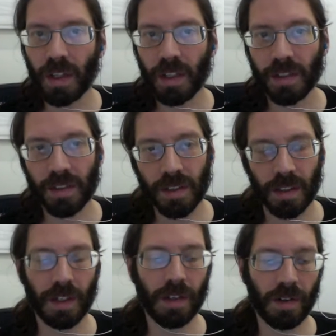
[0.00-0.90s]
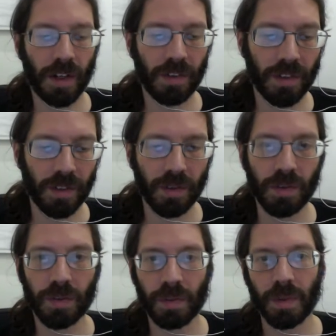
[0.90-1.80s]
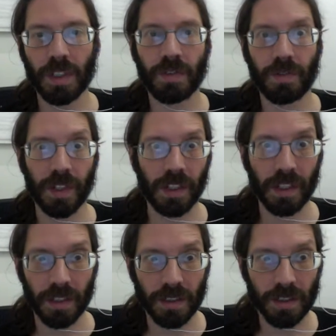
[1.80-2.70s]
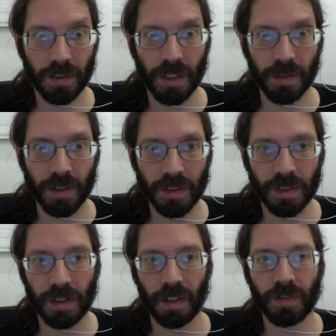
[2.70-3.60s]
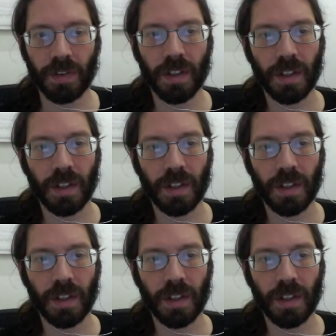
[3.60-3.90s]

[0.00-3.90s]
and so that I don't have to do too much filling the screen with stuff